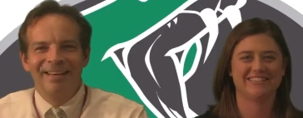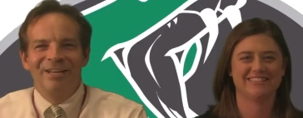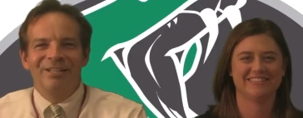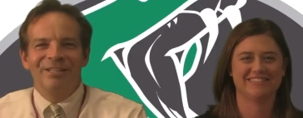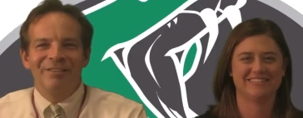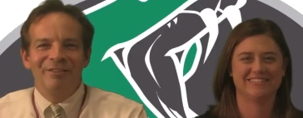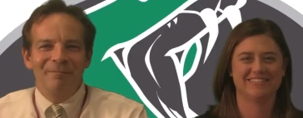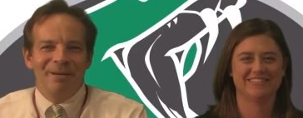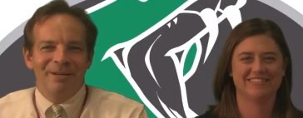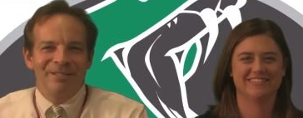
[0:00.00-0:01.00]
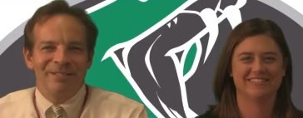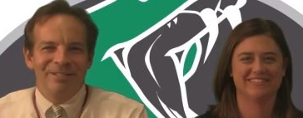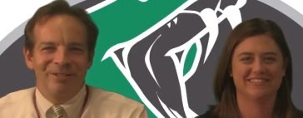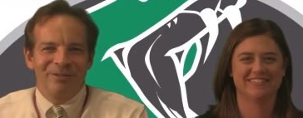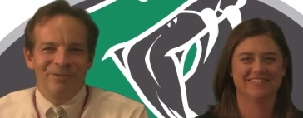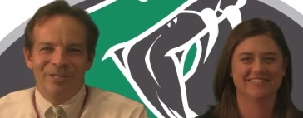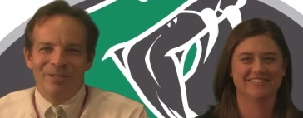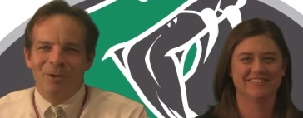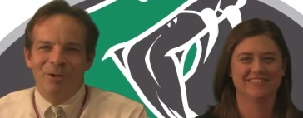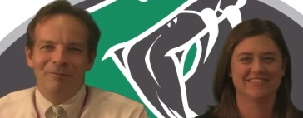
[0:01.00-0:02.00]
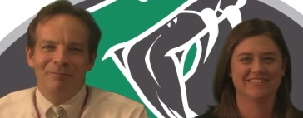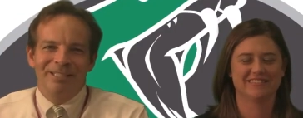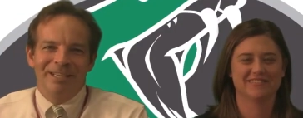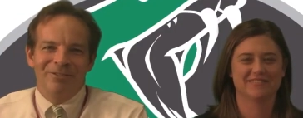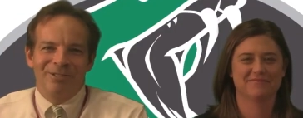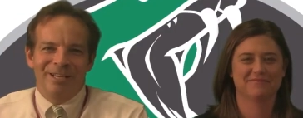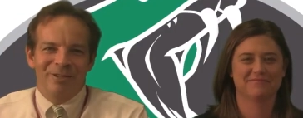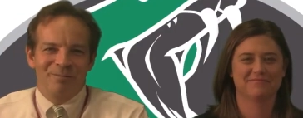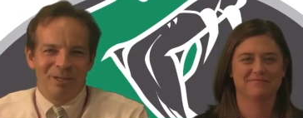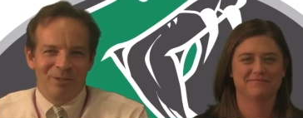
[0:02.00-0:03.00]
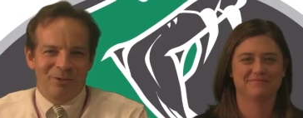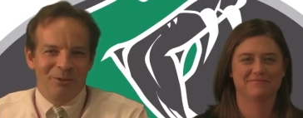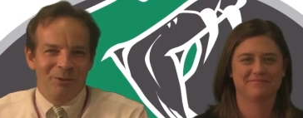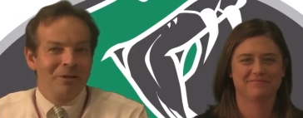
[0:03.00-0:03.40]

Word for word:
Speaker 1: Good evening, parents and students, and welcome to Desert Shadows Middle School